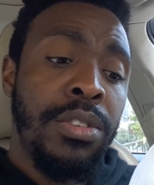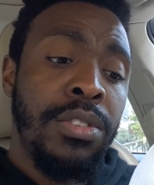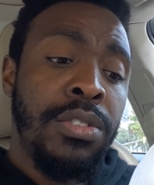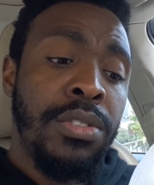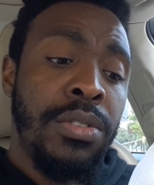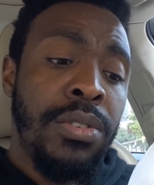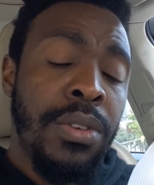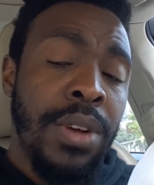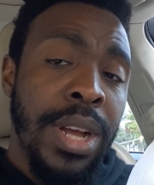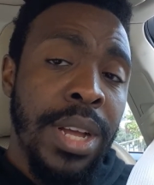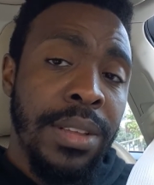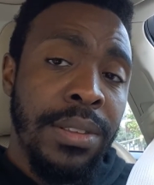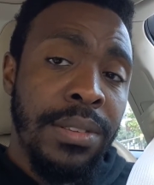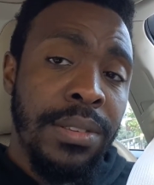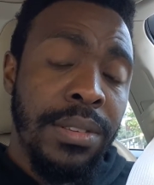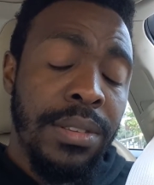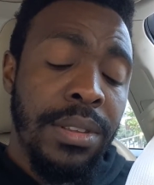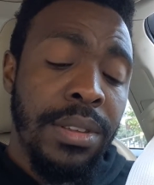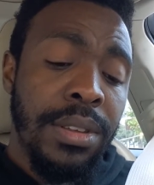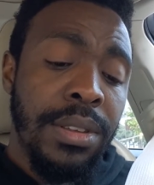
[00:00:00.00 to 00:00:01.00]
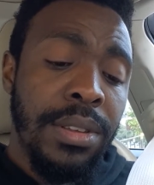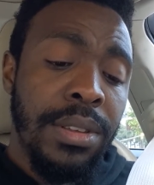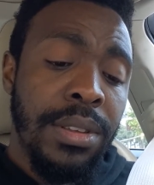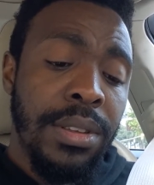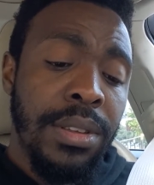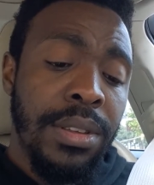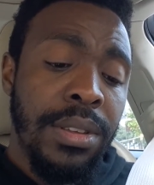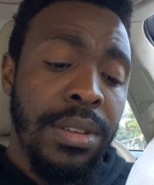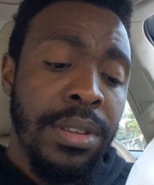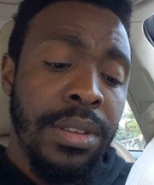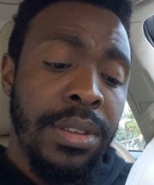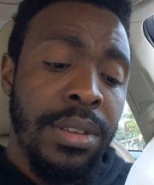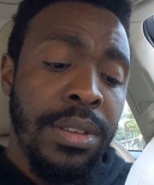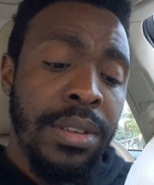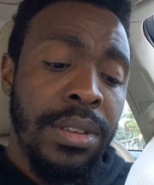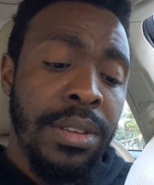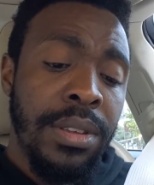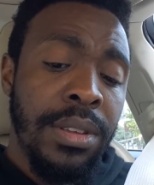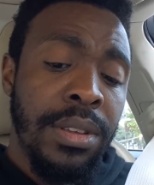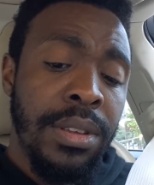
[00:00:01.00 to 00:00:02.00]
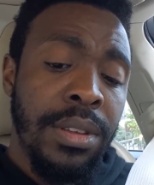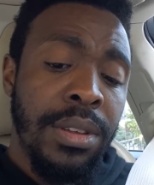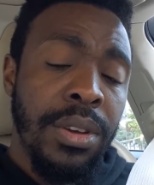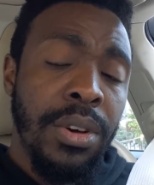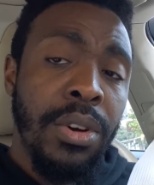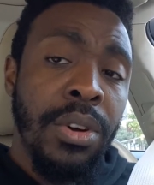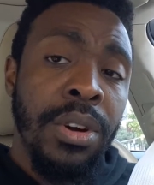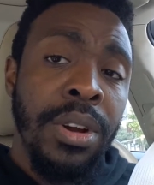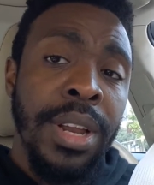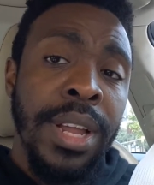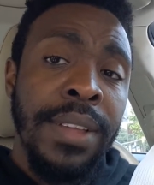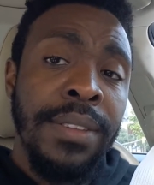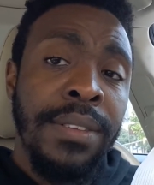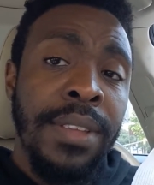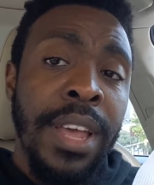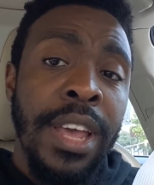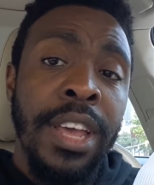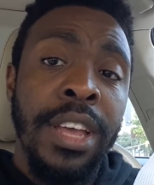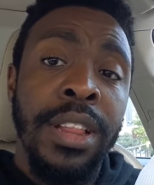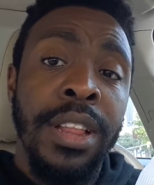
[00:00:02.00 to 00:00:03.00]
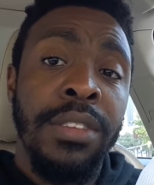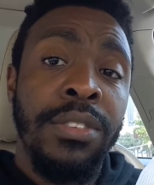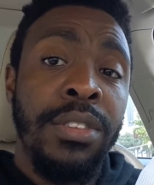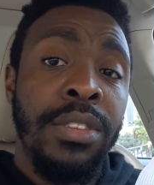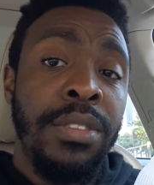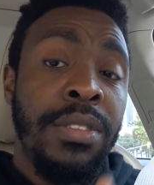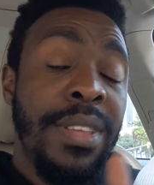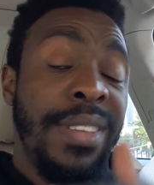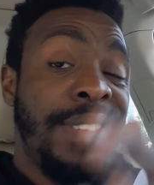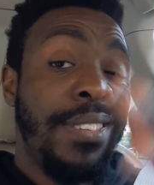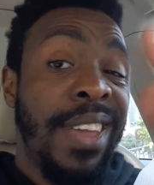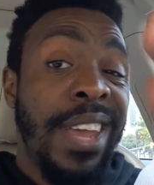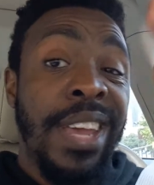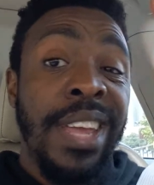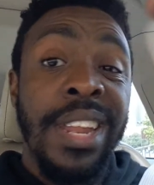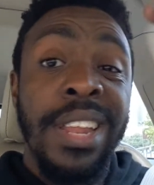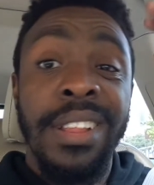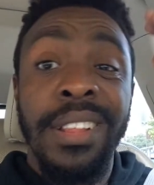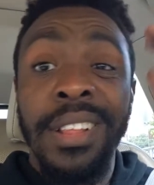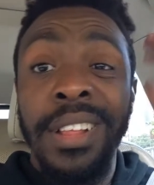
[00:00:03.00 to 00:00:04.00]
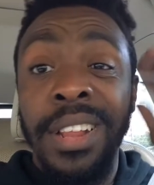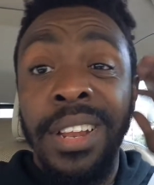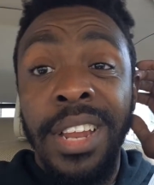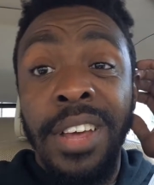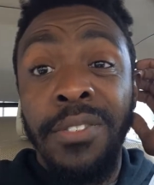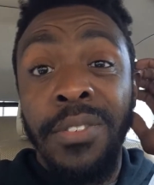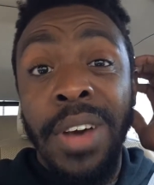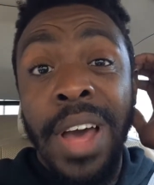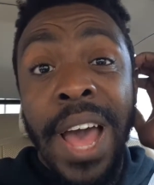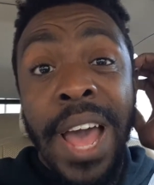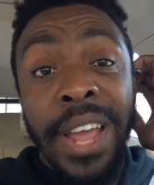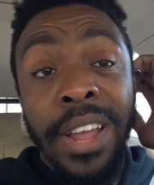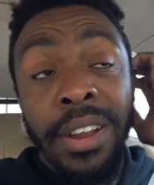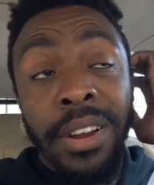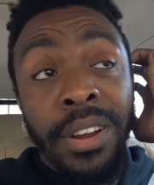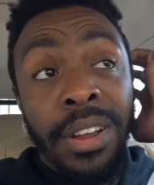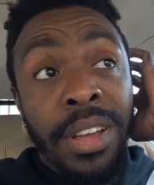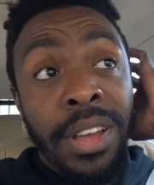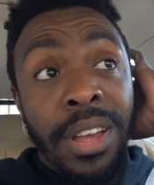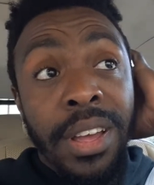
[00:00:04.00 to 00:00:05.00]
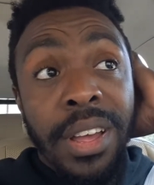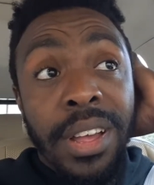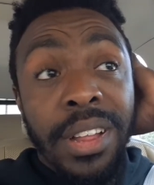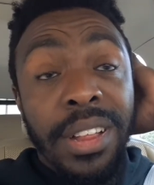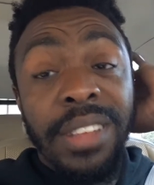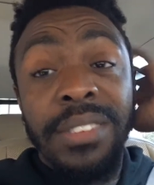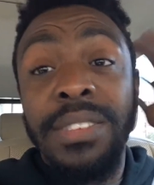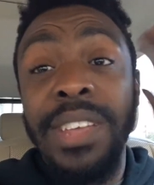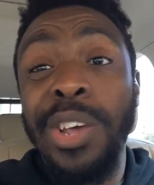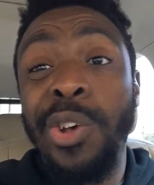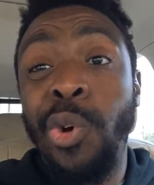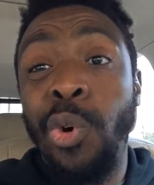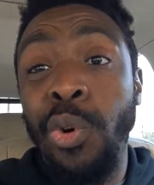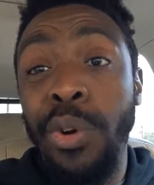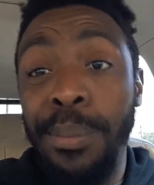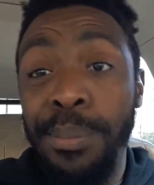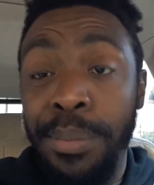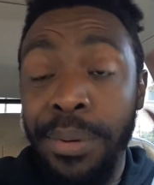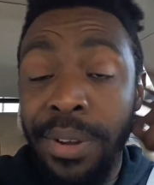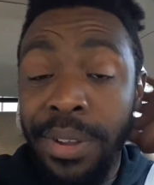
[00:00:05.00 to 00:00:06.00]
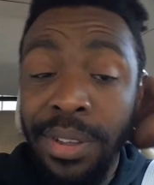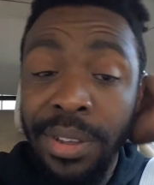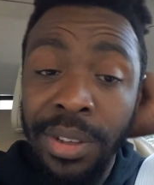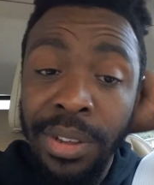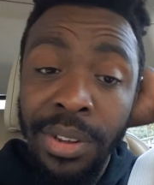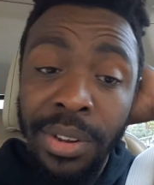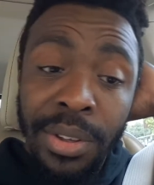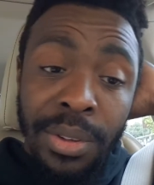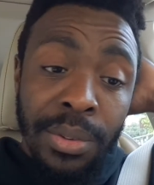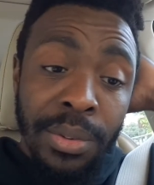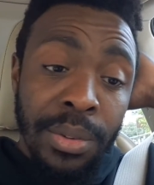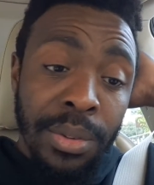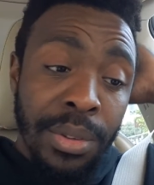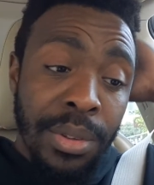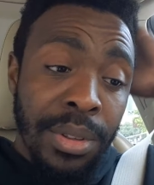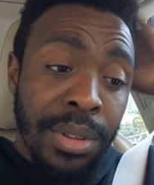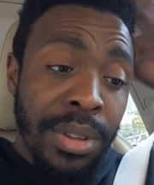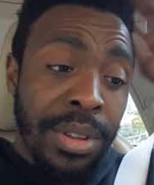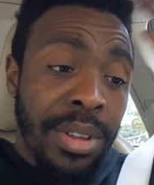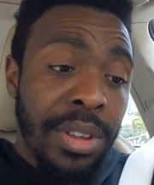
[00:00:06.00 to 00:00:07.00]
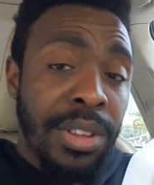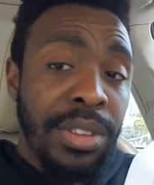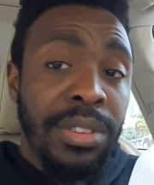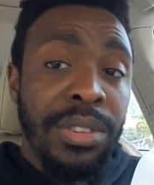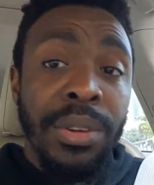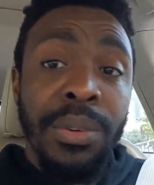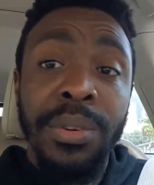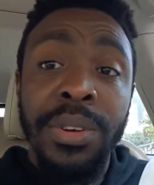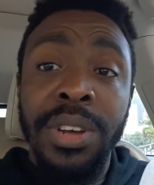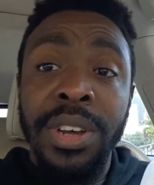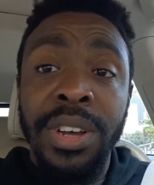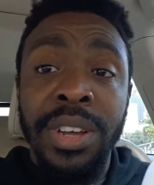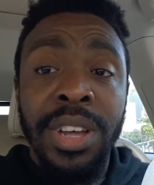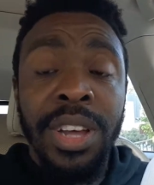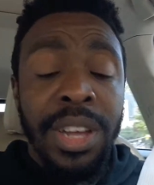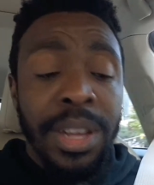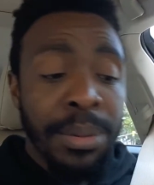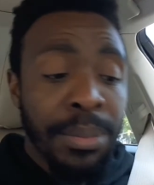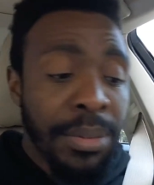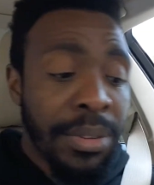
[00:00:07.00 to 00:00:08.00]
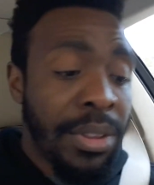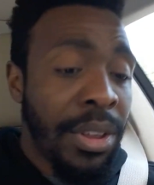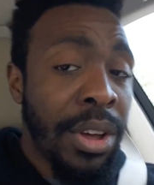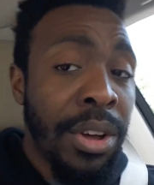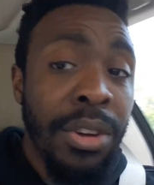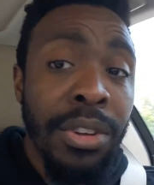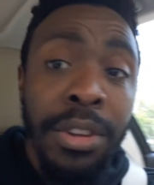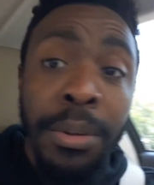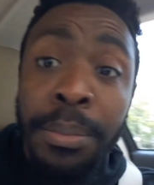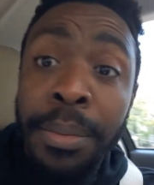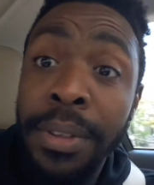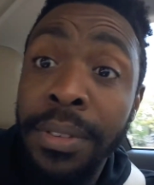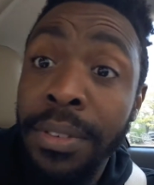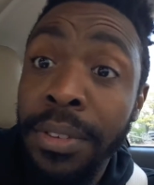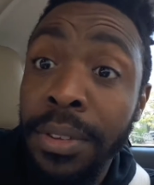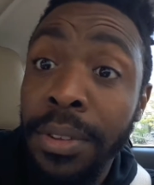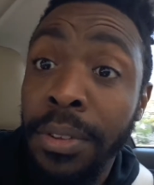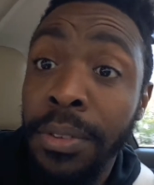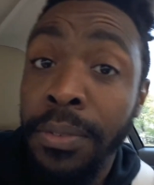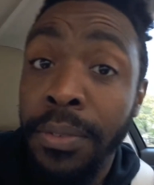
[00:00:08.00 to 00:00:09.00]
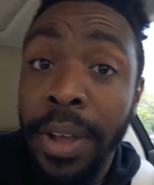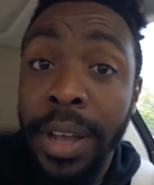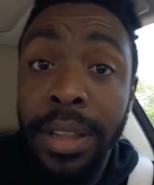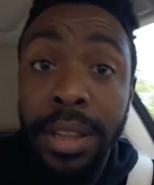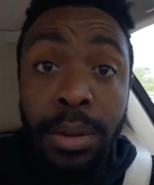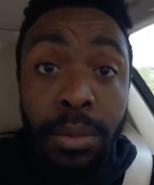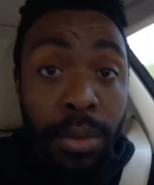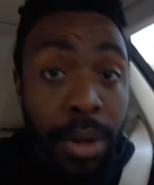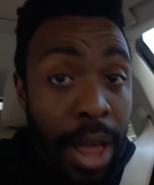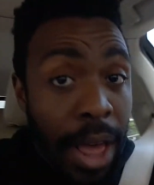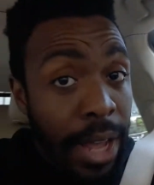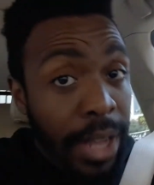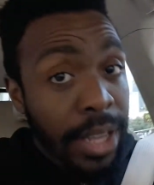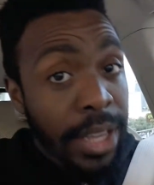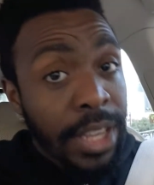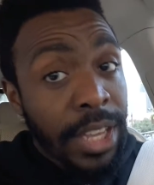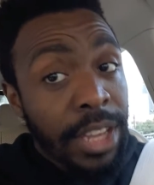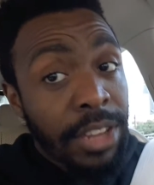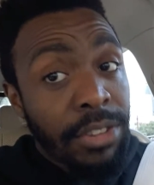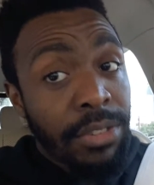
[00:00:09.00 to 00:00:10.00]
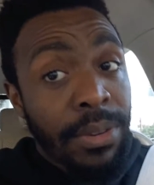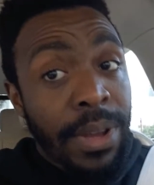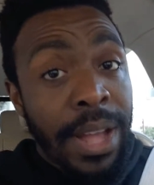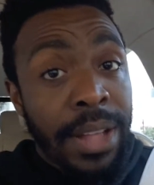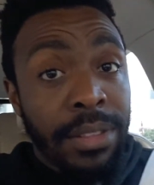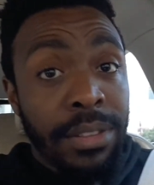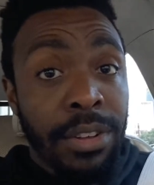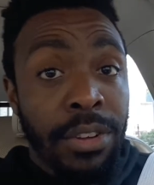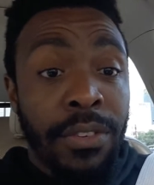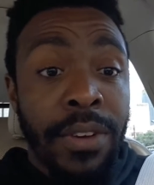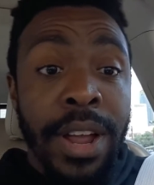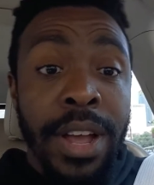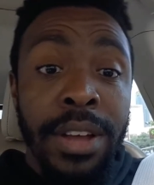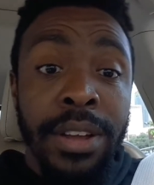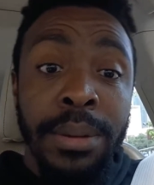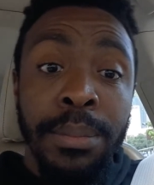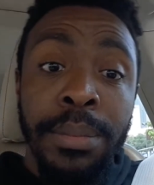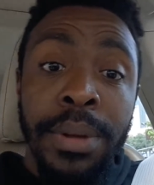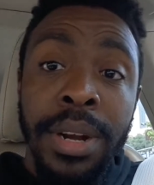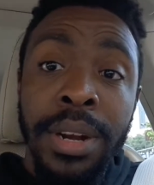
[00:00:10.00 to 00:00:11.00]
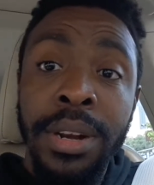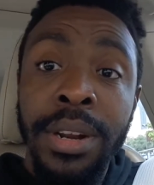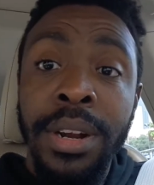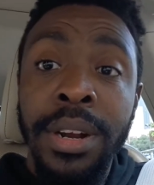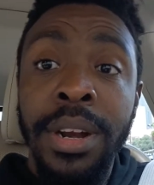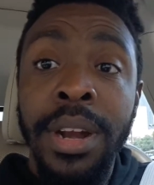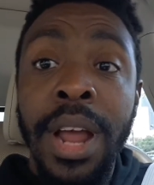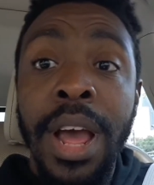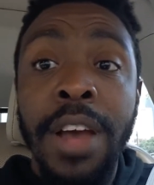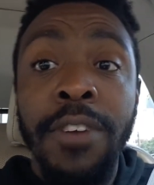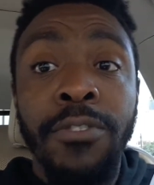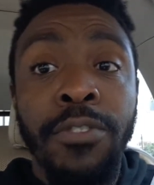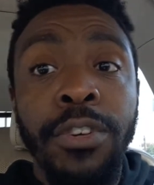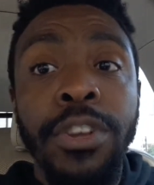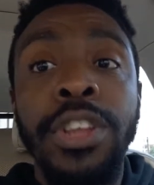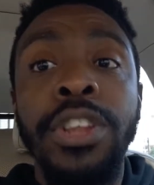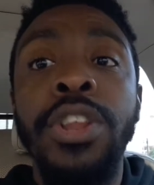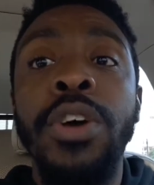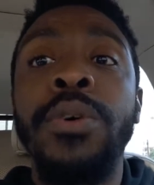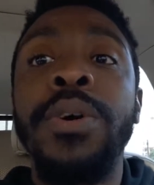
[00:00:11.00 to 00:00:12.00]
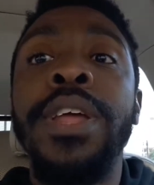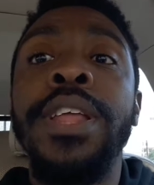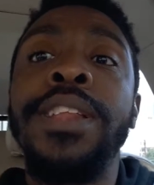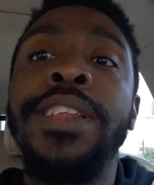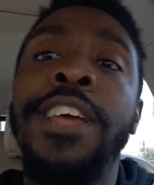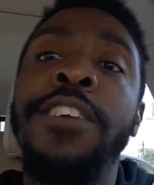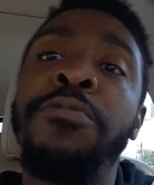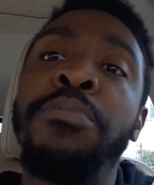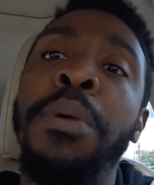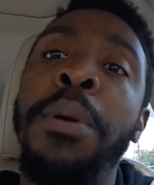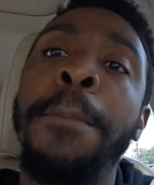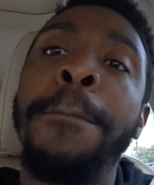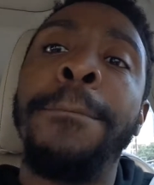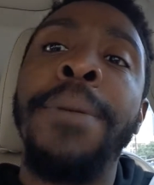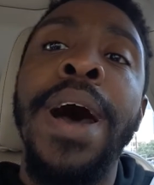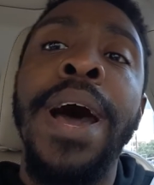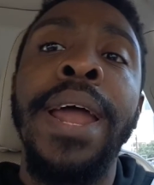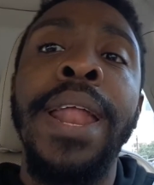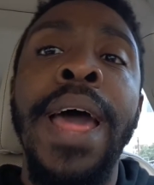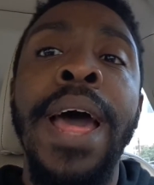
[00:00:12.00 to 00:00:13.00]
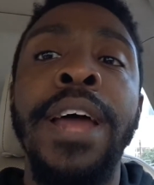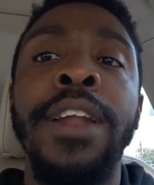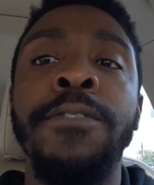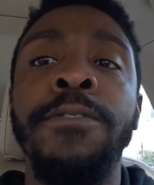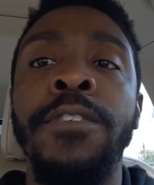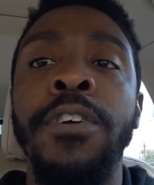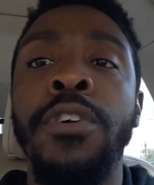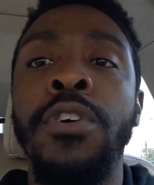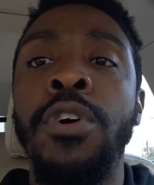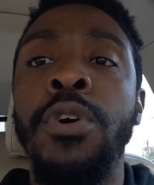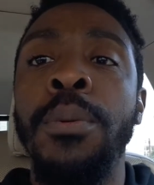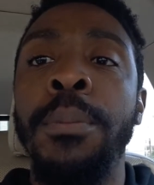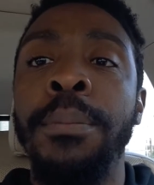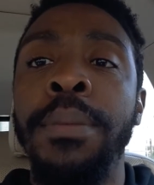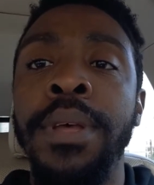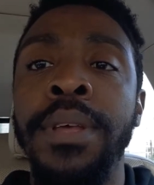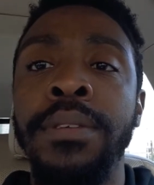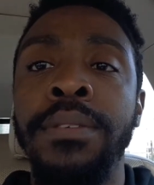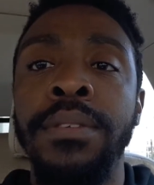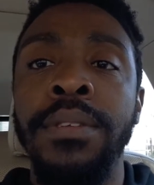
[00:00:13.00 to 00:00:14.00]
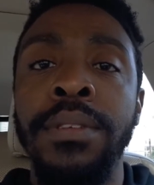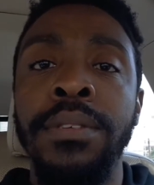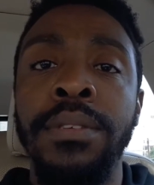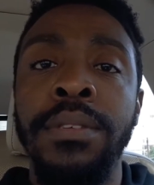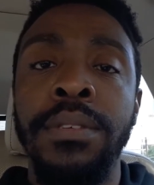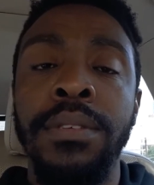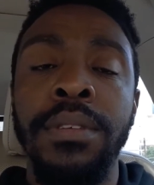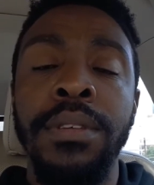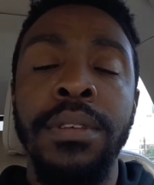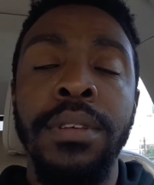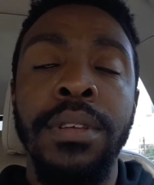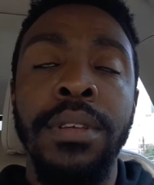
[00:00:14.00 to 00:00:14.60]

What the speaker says: Trust. Or let's take it a level higher. Let's say corporate, you know. Someone could come and say, "Oh, your business is failing? Well, I can get you out the ground." Blah, blah, blah, blah. Before you know it, they've been bought out of their own business.